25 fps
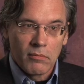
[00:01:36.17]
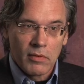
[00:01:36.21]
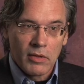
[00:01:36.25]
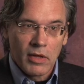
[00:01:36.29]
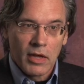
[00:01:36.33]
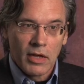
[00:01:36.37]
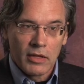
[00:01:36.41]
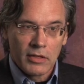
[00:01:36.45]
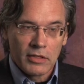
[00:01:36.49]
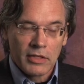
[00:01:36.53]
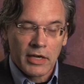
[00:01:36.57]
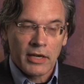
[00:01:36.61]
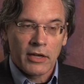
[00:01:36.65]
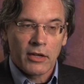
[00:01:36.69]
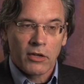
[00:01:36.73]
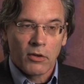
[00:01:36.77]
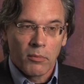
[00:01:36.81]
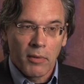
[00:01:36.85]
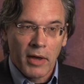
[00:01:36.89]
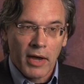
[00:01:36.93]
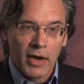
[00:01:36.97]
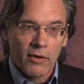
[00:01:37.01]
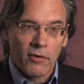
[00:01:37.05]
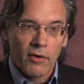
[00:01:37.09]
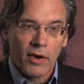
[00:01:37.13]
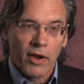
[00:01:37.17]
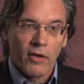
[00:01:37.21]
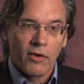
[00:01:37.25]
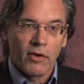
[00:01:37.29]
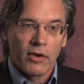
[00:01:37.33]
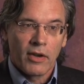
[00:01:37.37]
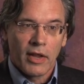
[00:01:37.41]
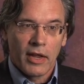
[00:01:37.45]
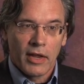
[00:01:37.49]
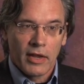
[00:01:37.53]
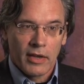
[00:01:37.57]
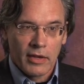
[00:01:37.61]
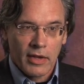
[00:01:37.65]
a technical background
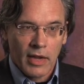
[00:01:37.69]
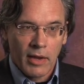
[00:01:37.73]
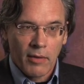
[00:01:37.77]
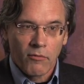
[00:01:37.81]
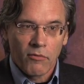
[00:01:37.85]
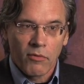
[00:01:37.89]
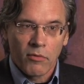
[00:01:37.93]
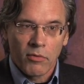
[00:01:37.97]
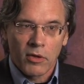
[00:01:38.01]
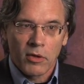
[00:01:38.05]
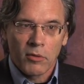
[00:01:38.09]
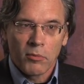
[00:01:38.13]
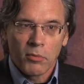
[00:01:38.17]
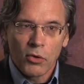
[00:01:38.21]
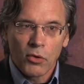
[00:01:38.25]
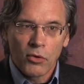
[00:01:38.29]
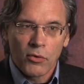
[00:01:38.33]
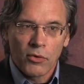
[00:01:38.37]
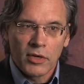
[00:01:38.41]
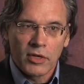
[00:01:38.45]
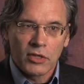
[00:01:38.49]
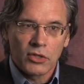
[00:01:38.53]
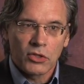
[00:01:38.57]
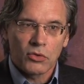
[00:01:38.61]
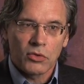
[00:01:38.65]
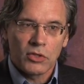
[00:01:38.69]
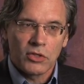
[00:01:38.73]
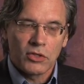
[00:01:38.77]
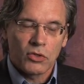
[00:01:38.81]
and I came from the computer industry,